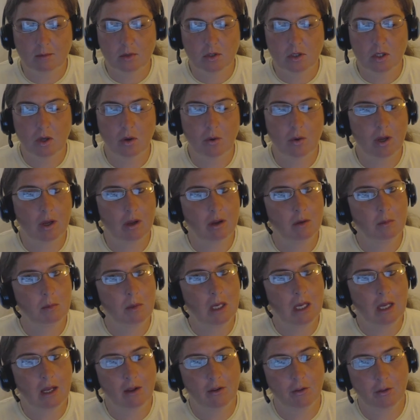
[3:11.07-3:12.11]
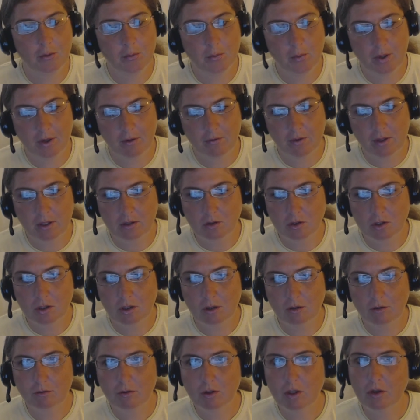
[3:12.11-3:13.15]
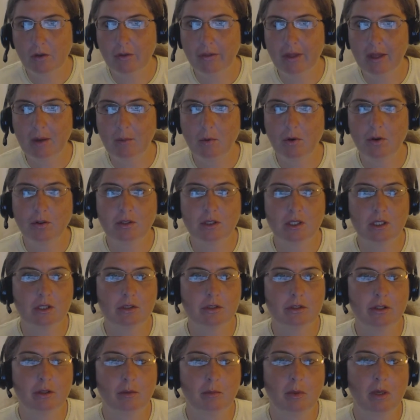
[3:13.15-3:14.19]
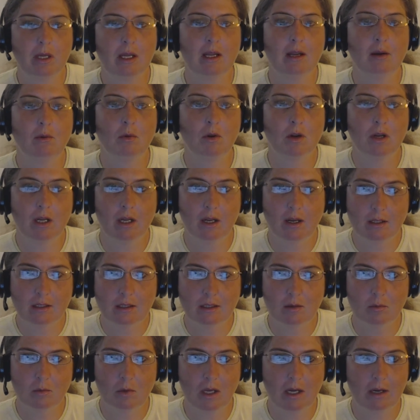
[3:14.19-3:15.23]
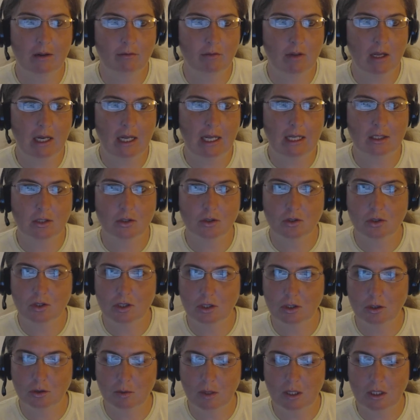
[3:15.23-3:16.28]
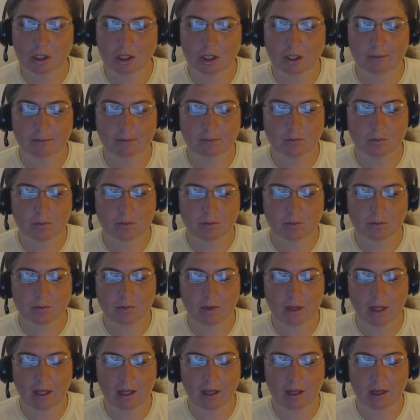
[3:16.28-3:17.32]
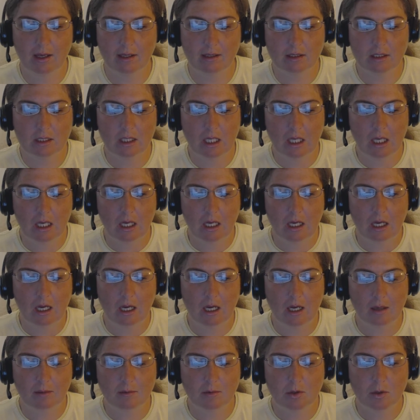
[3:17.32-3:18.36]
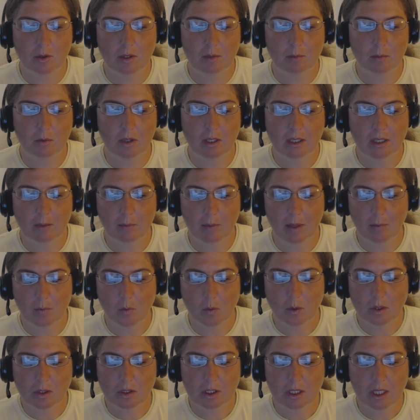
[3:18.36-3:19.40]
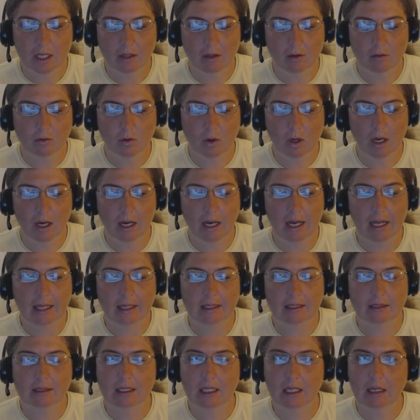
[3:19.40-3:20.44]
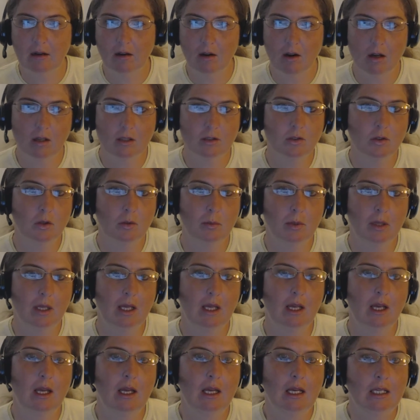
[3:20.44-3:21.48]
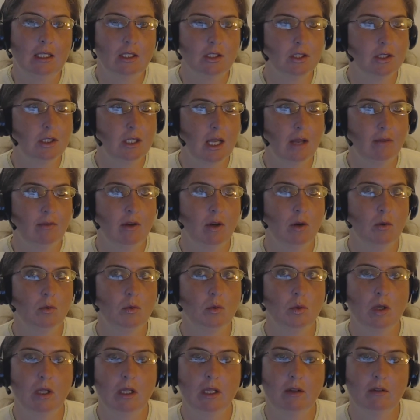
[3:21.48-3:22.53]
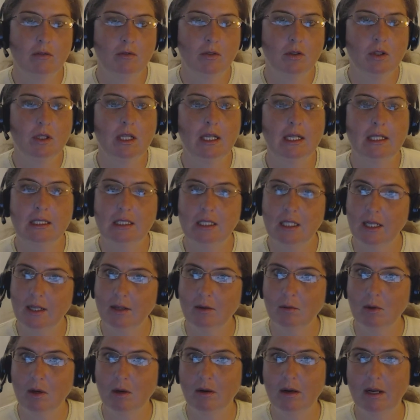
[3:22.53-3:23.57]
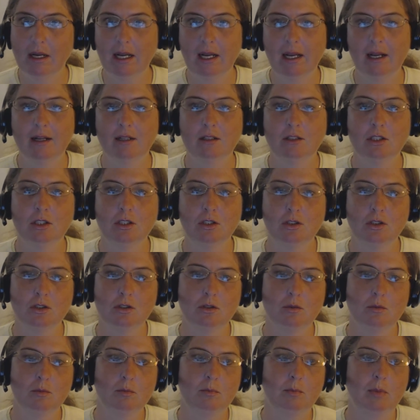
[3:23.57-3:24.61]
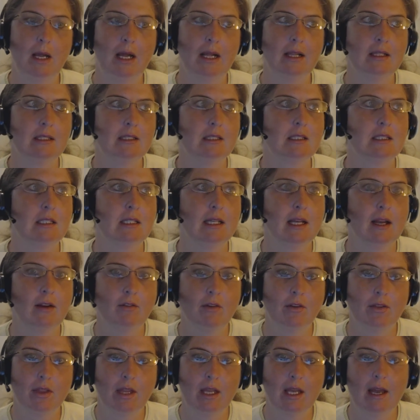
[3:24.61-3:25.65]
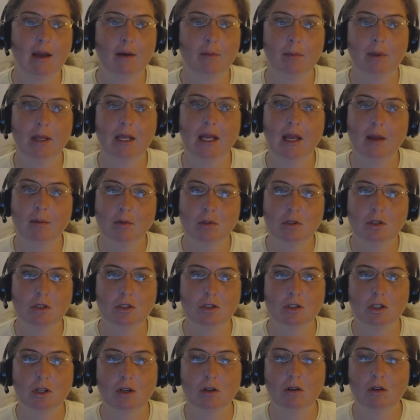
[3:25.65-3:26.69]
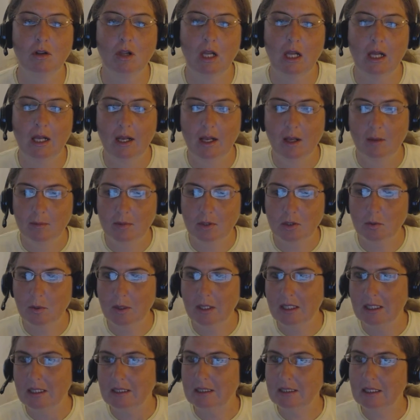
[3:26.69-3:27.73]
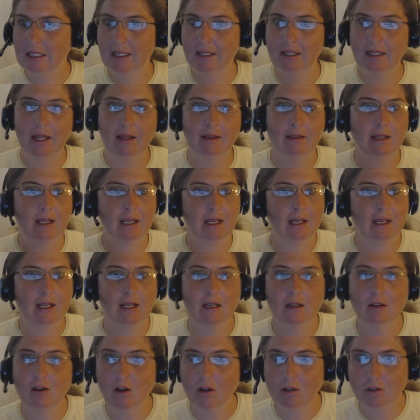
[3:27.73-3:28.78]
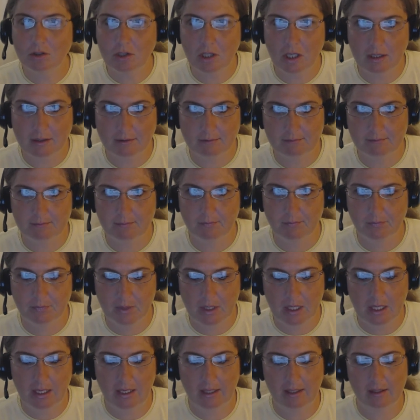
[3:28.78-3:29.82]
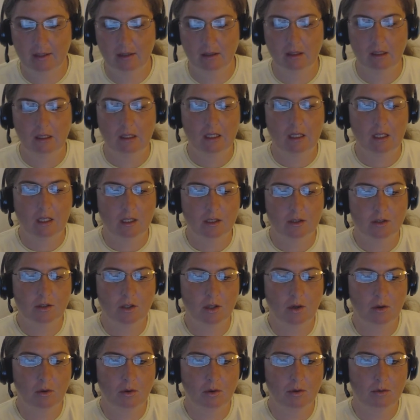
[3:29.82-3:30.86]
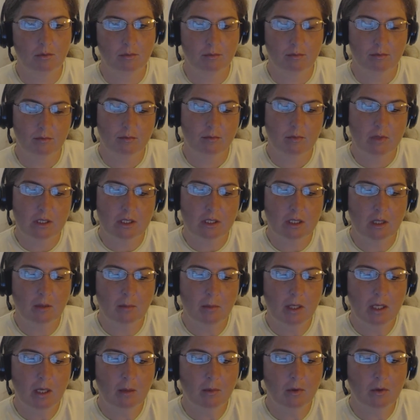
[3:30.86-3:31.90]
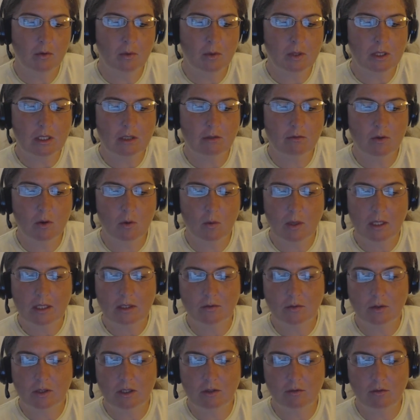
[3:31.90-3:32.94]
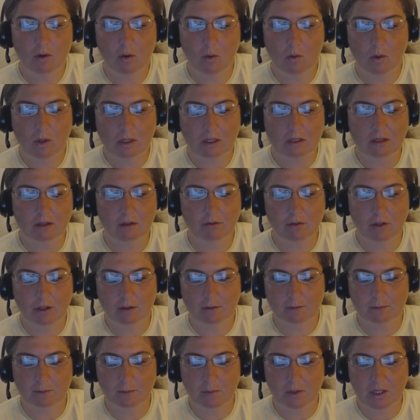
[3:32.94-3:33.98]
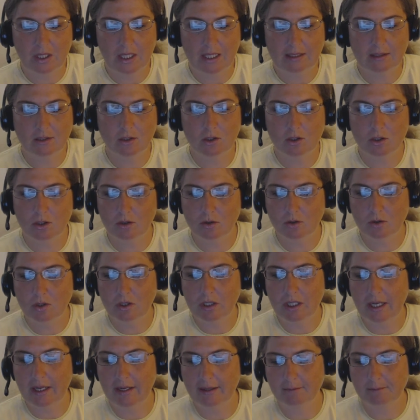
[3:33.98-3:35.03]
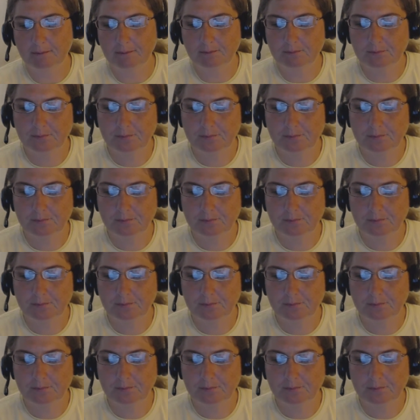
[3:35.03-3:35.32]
So it could be either one of those two for you, Libras. This could be working on some kind of financial situation and putting the paperwork together for it. And this can also be just having a really full itinerary and just balancing everything out, being able to juggle between this thing and that thing and get it all done. Okay, so it's going to be coming through in different ways for different ones of you, but that's Tuesday.